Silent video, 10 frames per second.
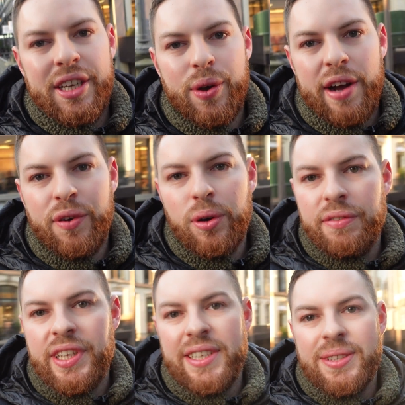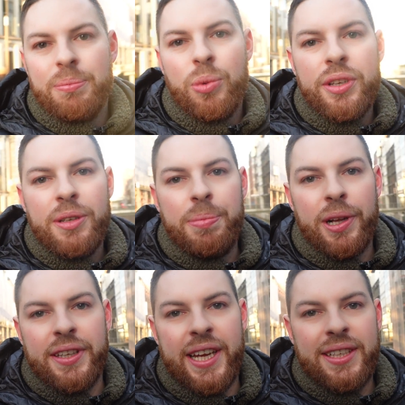You have all of these modern
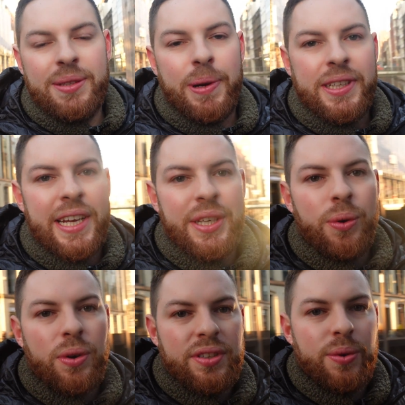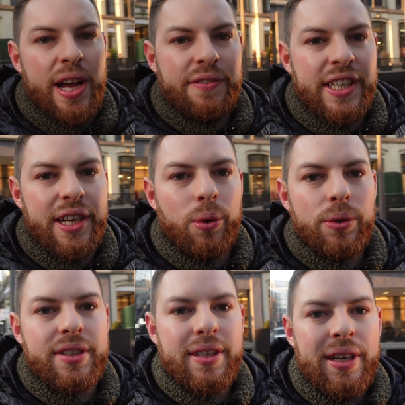buildings, but then you also have the
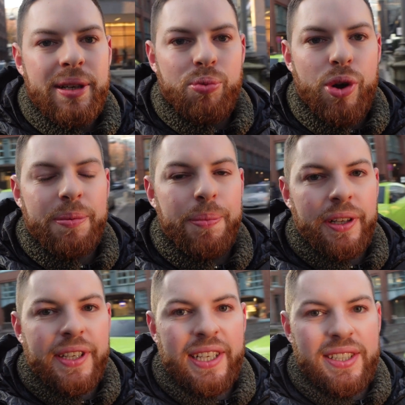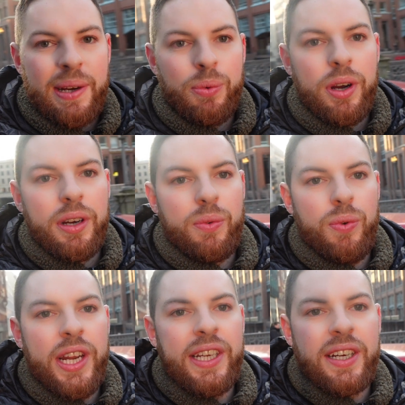old brick buildings that were
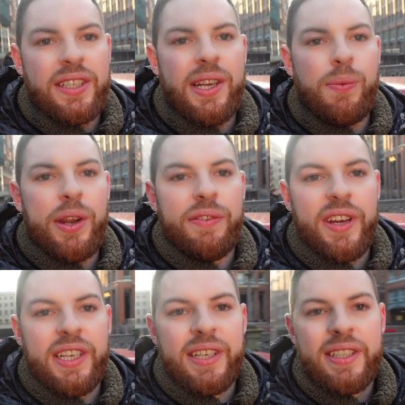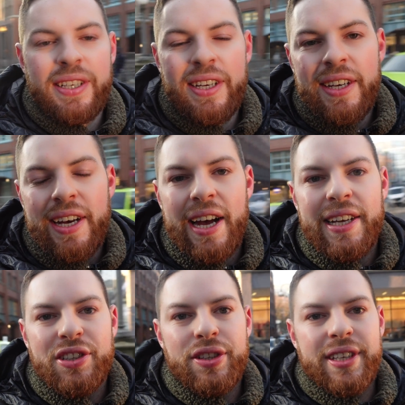really nicely renovated, and
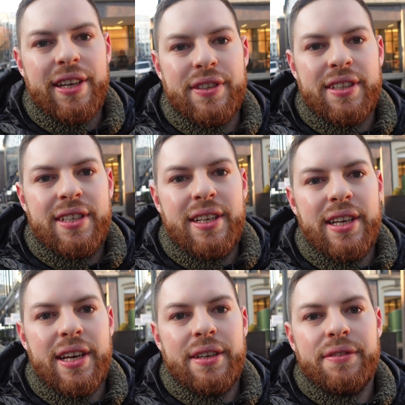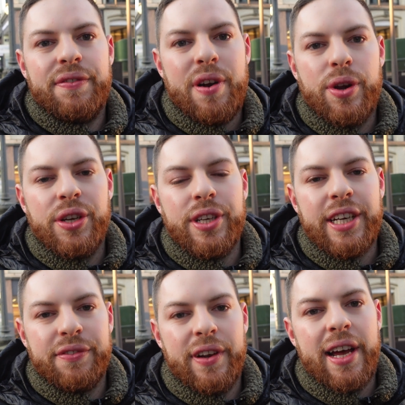that just gives the city a very
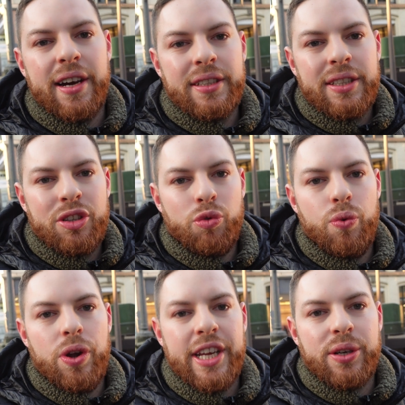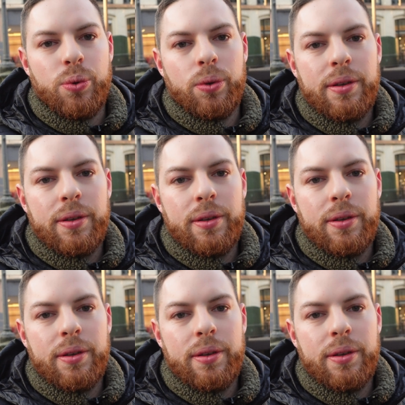unique flair. Really cool.